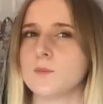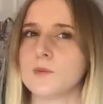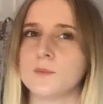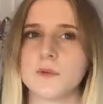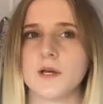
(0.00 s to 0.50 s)

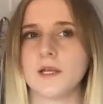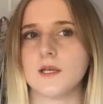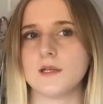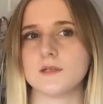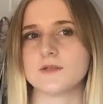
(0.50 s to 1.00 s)
warm
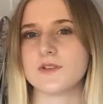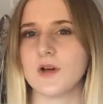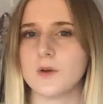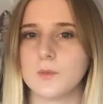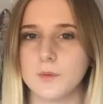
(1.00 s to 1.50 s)
colours,
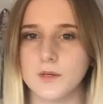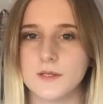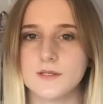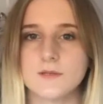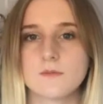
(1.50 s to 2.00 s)
dark
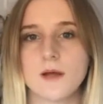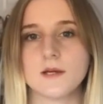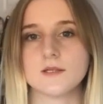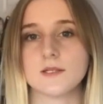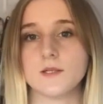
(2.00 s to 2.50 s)
woods,
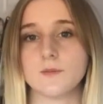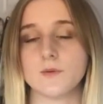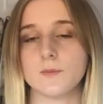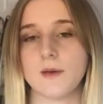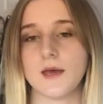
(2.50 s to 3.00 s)
whereas the
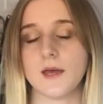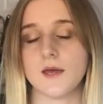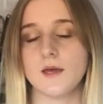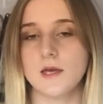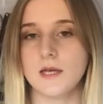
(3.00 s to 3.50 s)
Newport Bay